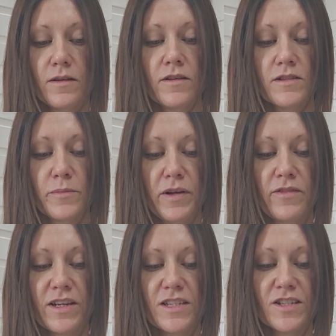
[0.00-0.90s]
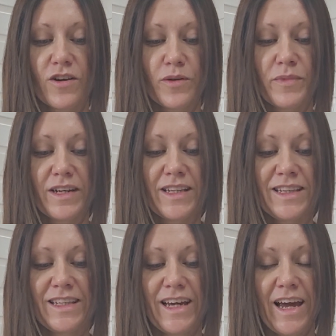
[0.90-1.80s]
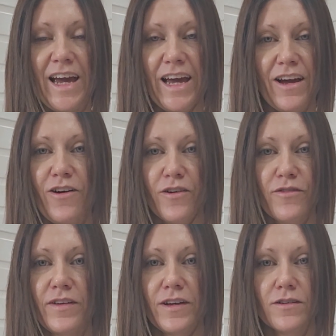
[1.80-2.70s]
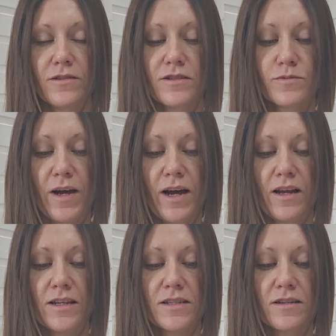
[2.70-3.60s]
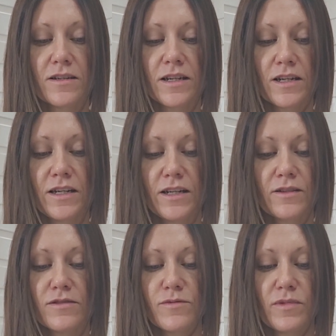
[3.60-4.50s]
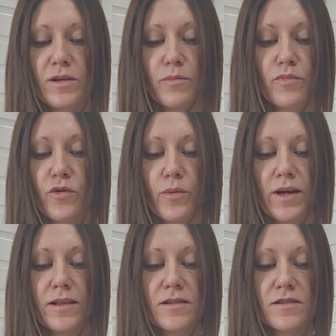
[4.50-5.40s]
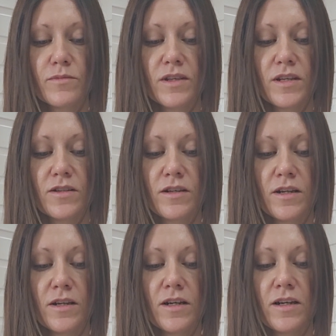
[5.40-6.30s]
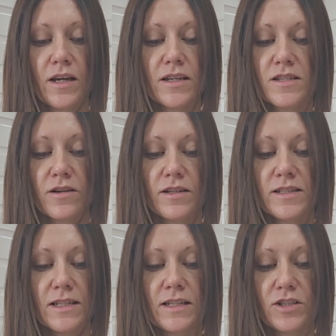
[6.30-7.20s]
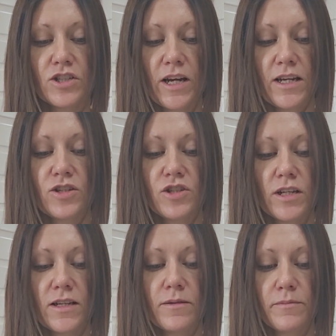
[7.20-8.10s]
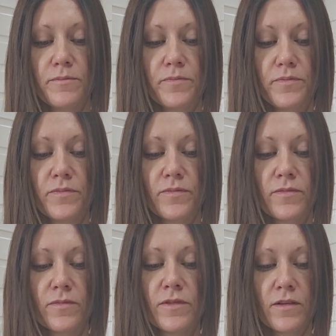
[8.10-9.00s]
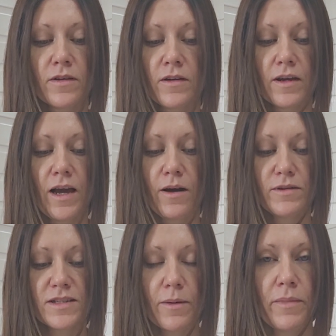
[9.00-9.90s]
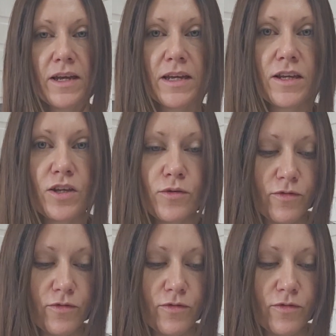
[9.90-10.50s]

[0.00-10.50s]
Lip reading: There's a bit of excitement in the air, I feel, as well. It's like something brewing, there's something exciting and changing. How is that making you